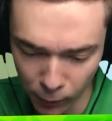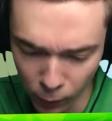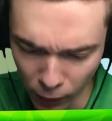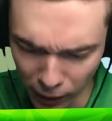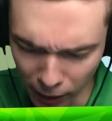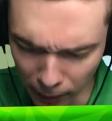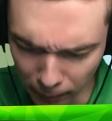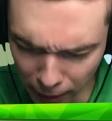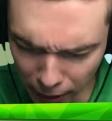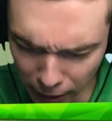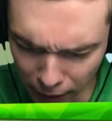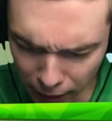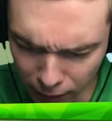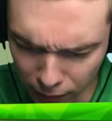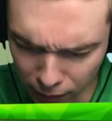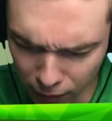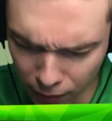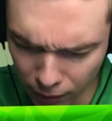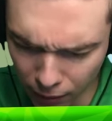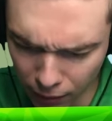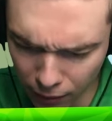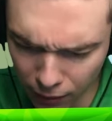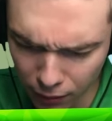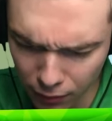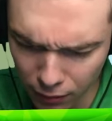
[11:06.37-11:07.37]
Wait a minute.
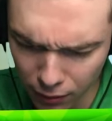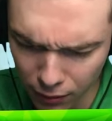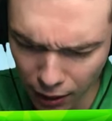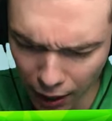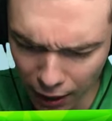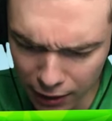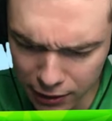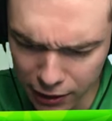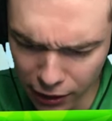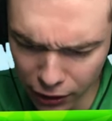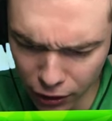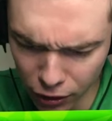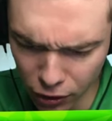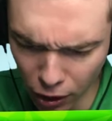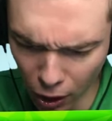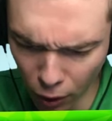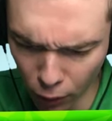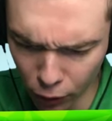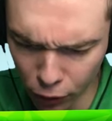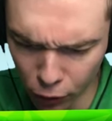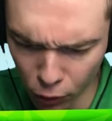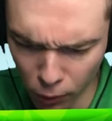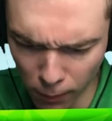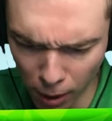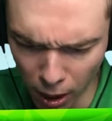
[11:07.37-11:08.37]
I see no
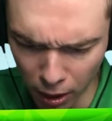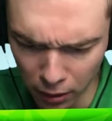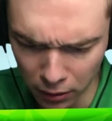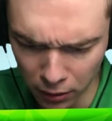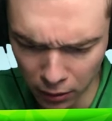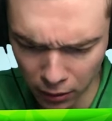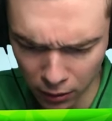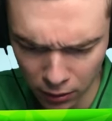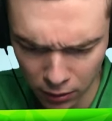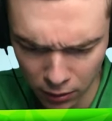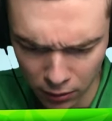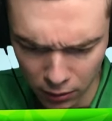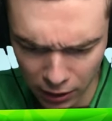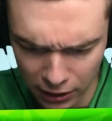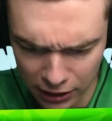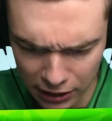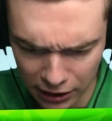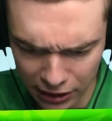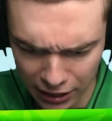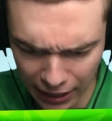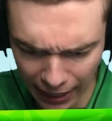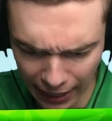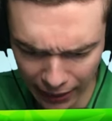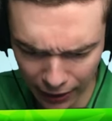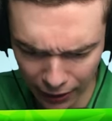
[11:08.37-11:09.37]
human. Is
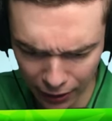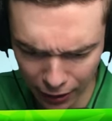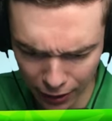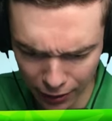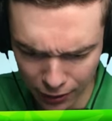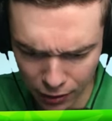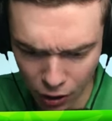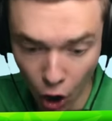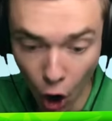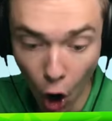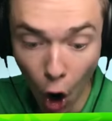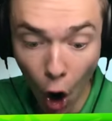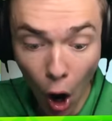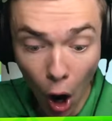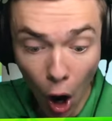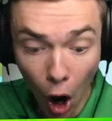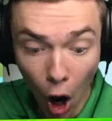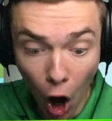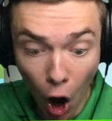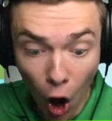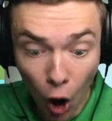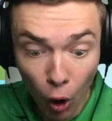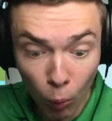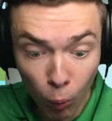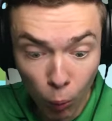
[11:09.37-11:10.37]
this an alien?
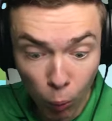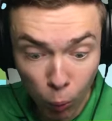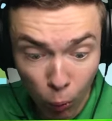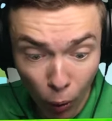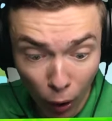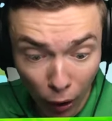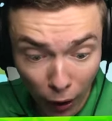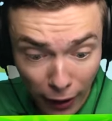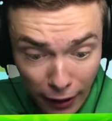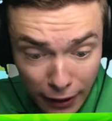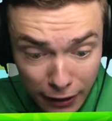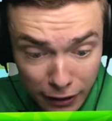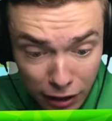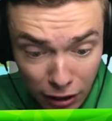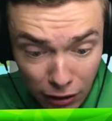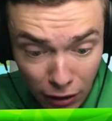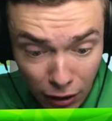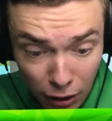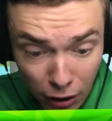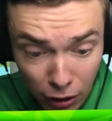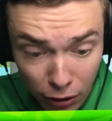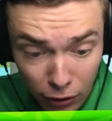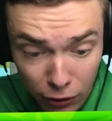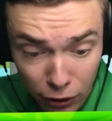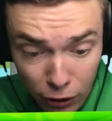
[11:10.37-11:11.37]
Oh, what?
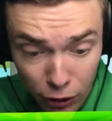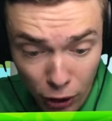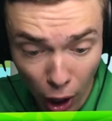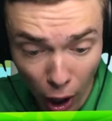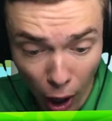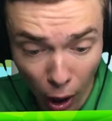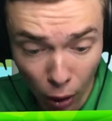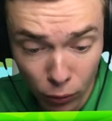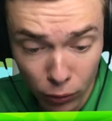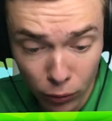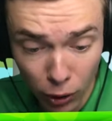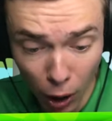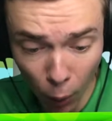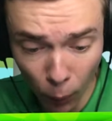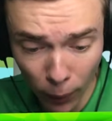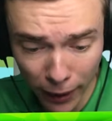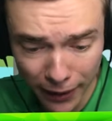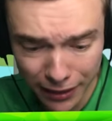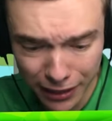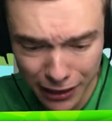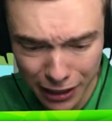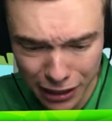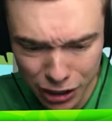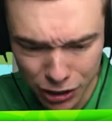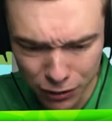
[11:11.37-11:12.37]
Yo, no,
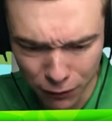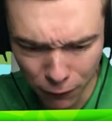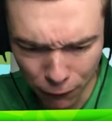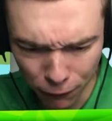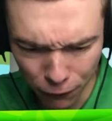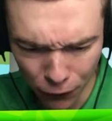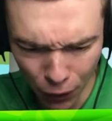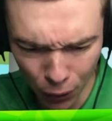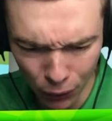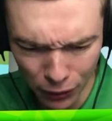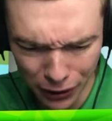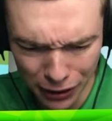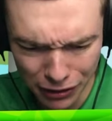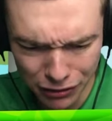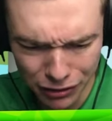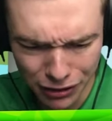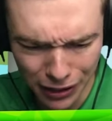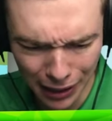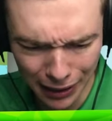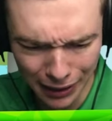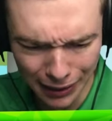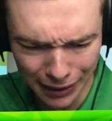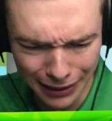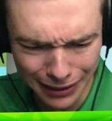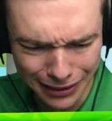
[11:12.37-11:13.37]
wait, this floaty
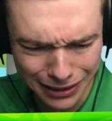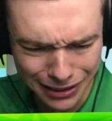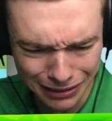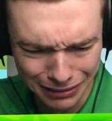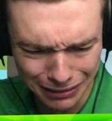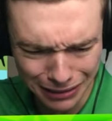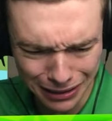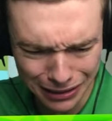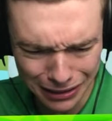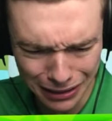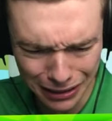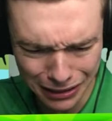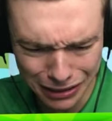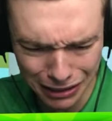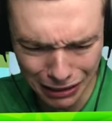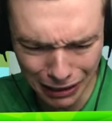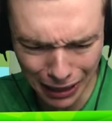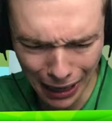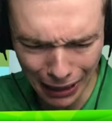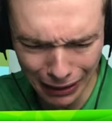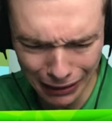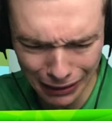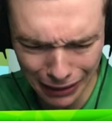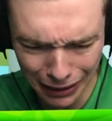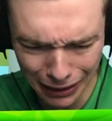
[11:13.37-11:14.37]
thing is an
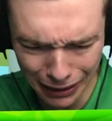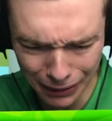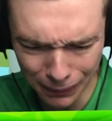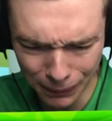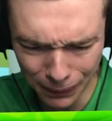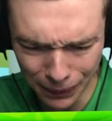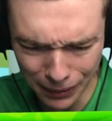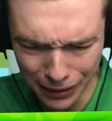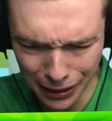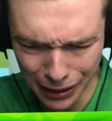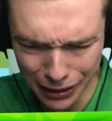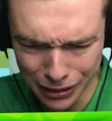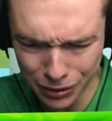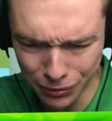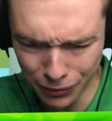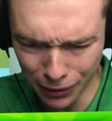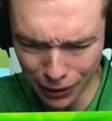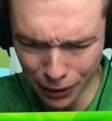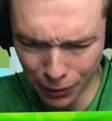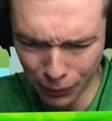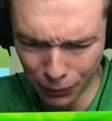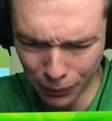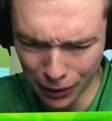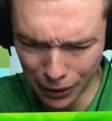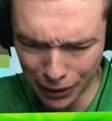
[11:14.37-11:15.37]
alien? Wait, that's
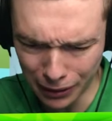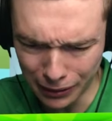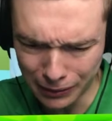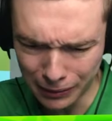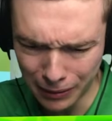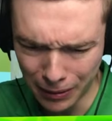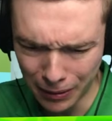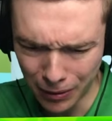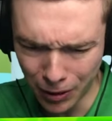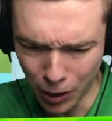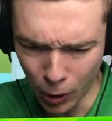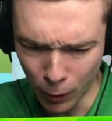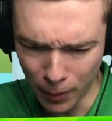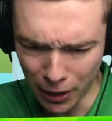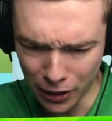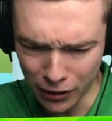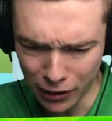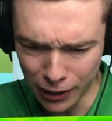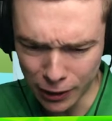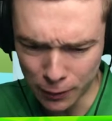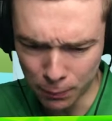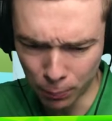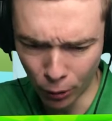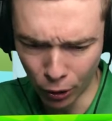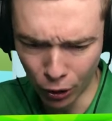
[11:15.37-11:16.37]
really weird. Oh, man,
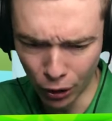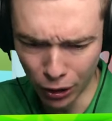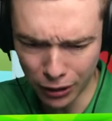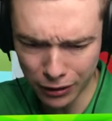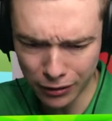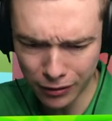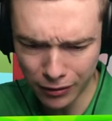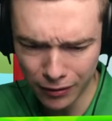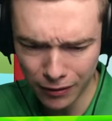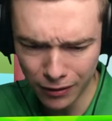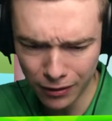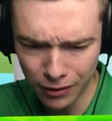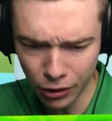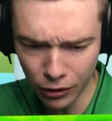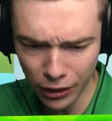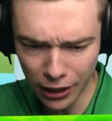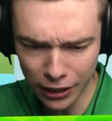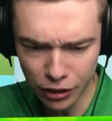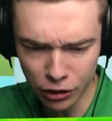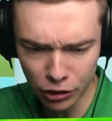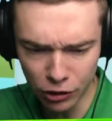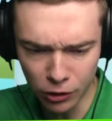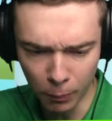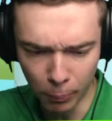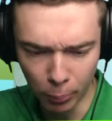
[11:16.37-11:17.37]
this bird? No,
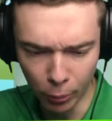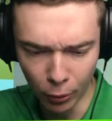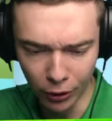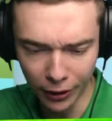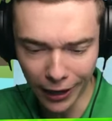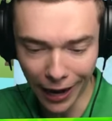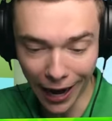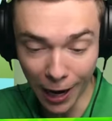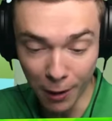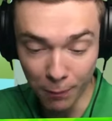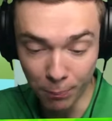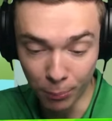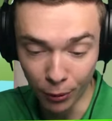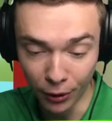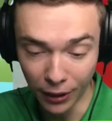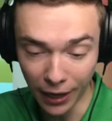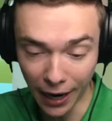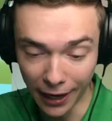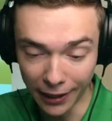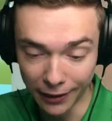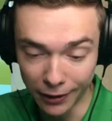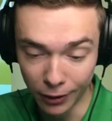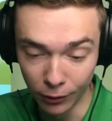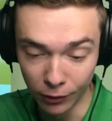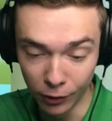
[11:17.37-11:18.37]
that's just a bird. Hi, bird.
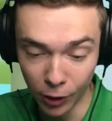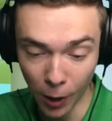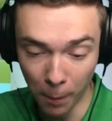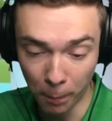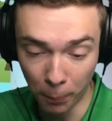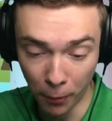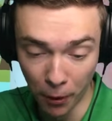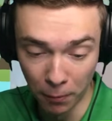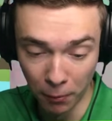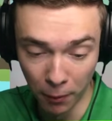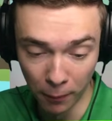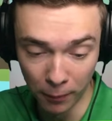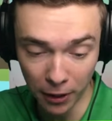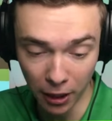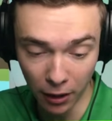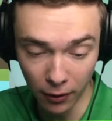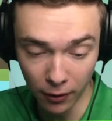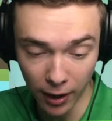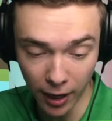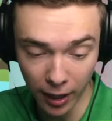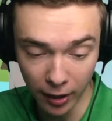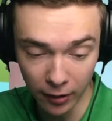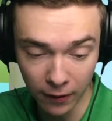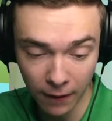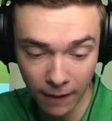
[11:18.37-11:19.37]
How you doing? Don't poop on me, all
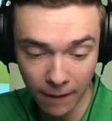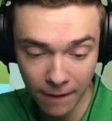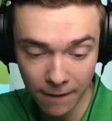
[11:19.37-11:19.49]
right?